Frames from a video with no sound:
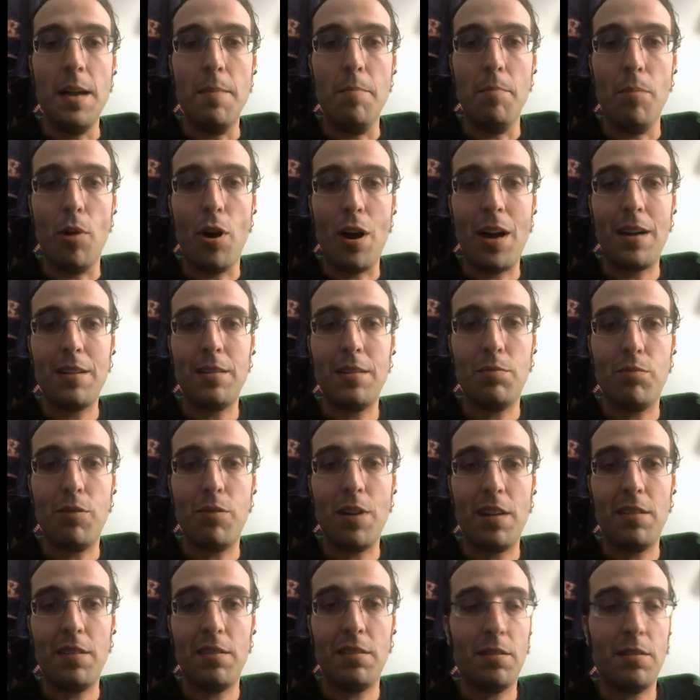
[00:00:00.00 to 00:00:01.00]
In box
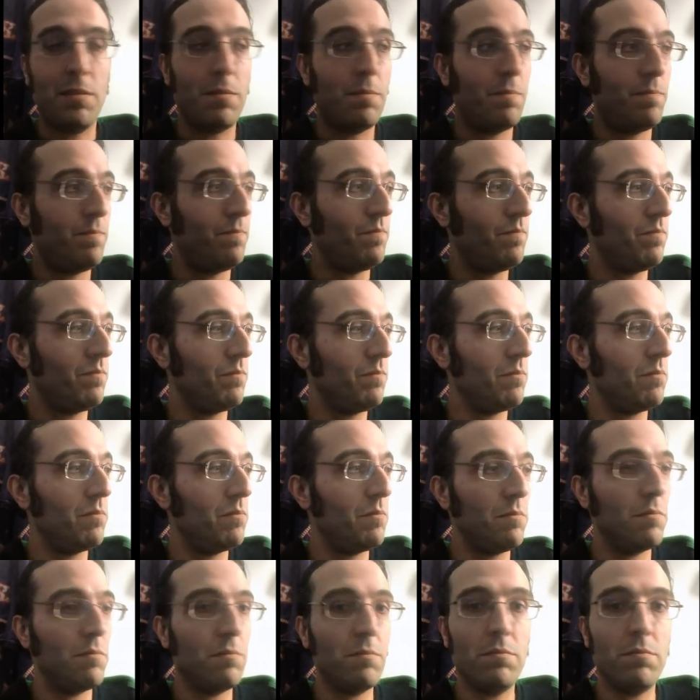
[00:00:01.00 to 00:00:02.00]
press,
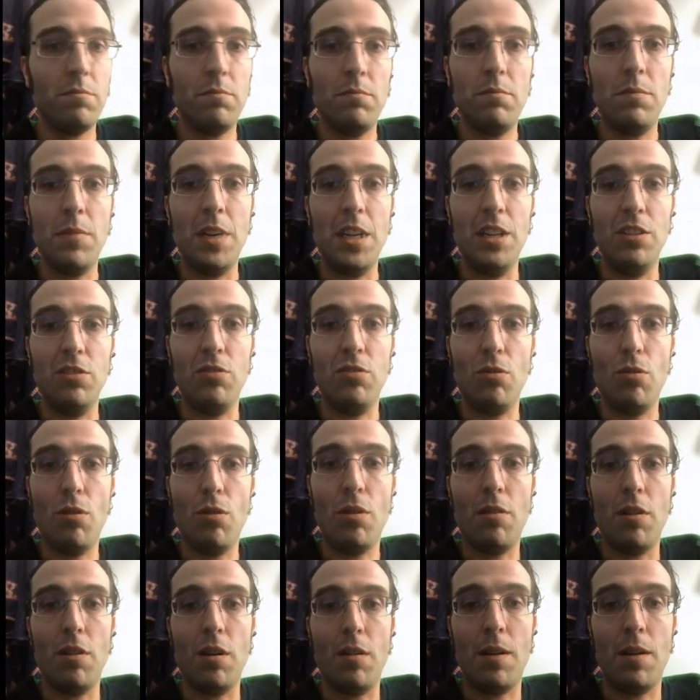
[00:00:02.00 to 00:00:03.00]
in
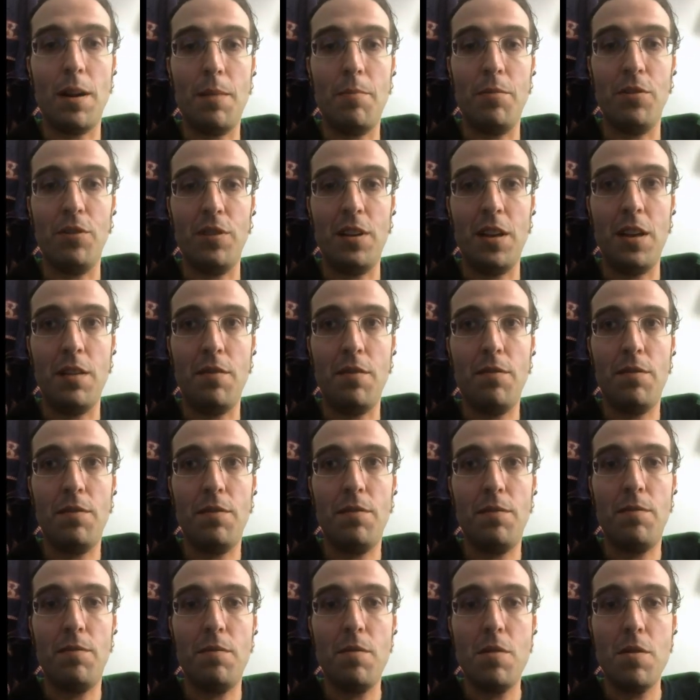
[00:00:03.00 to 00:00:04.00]
Toro, I believe.
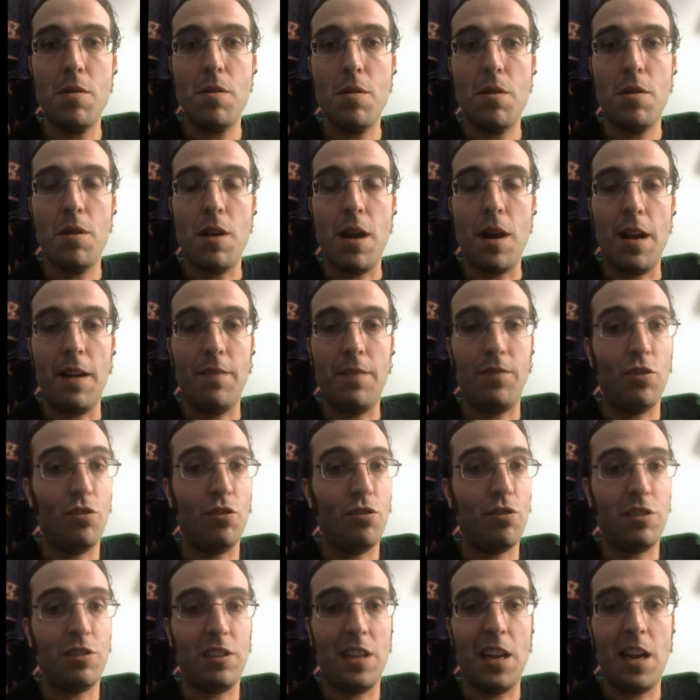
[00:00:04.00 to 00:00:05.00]
I'll have
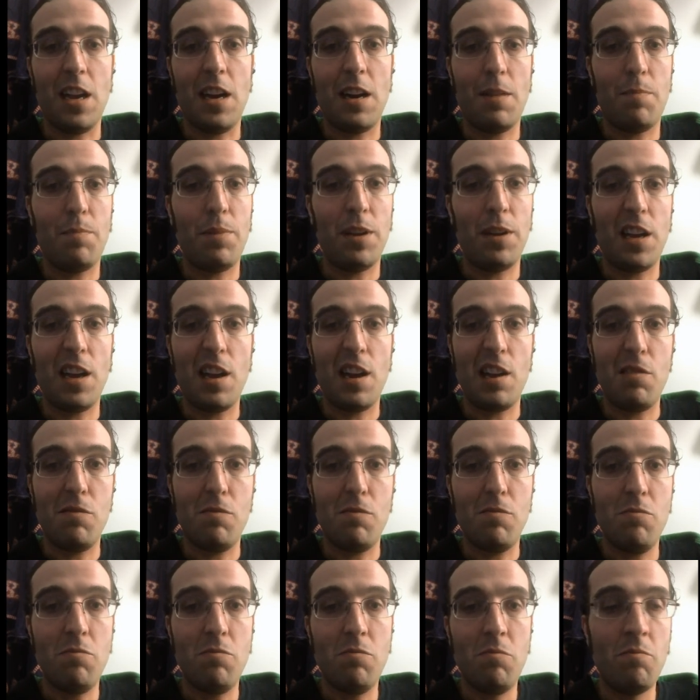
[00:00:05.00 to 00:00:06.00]
to look that up again.
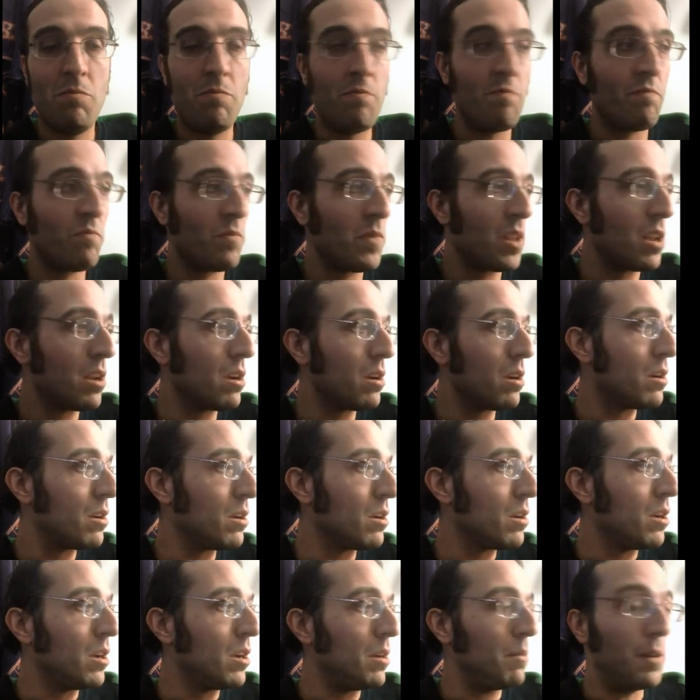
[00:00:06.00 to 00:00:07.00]

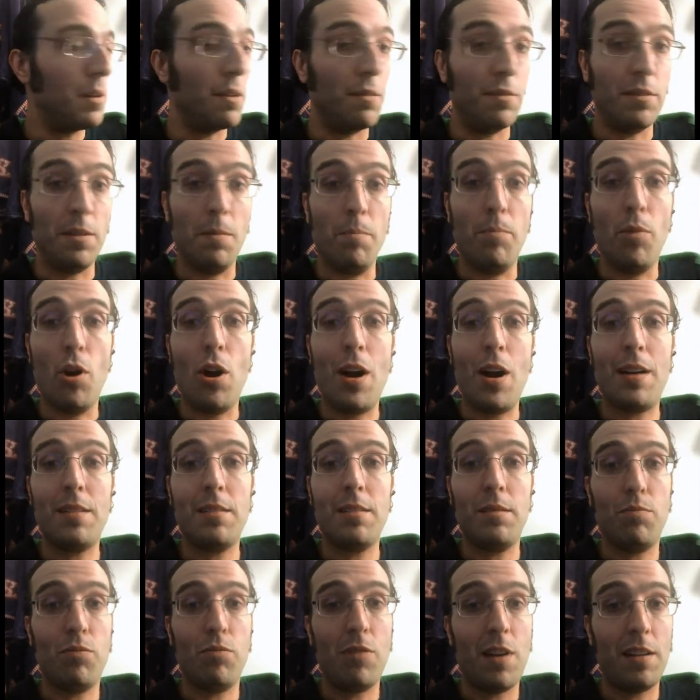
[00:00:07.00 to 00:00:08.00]
But it was a
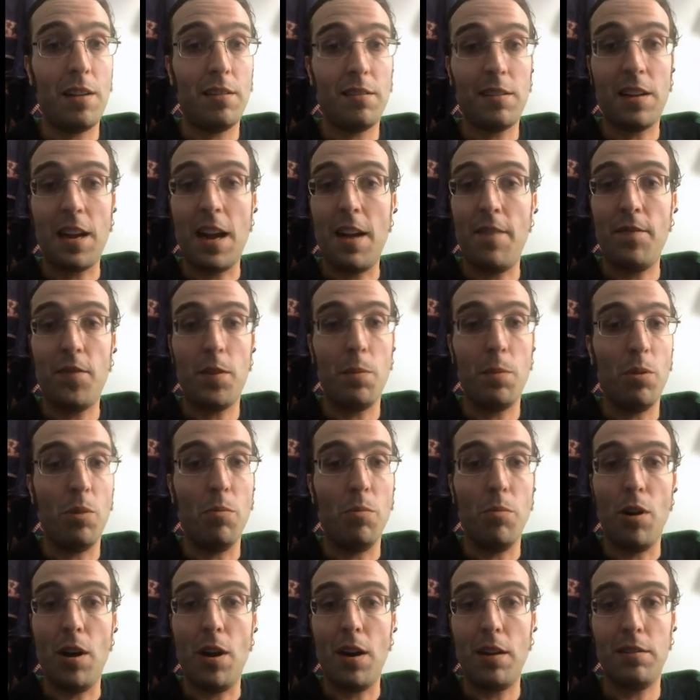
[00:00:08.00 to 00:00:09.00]
box press,
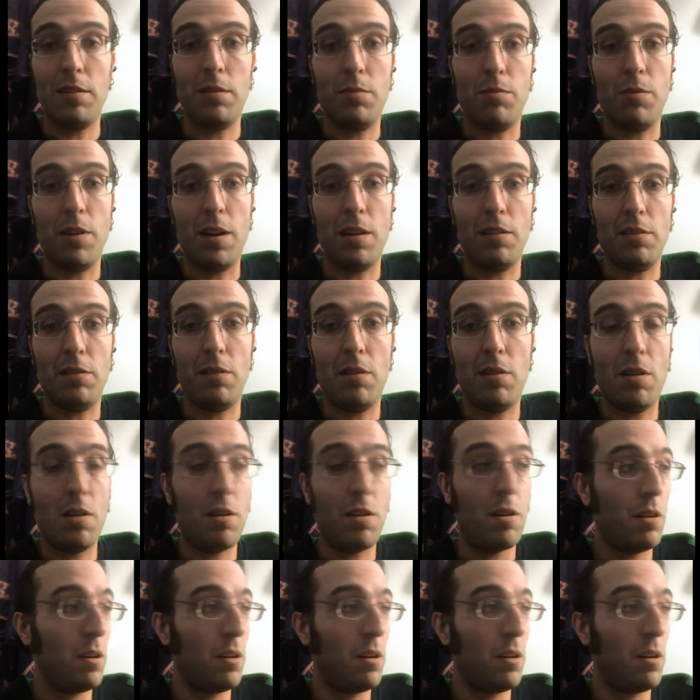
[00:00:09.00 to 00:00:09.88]
comfortable box press.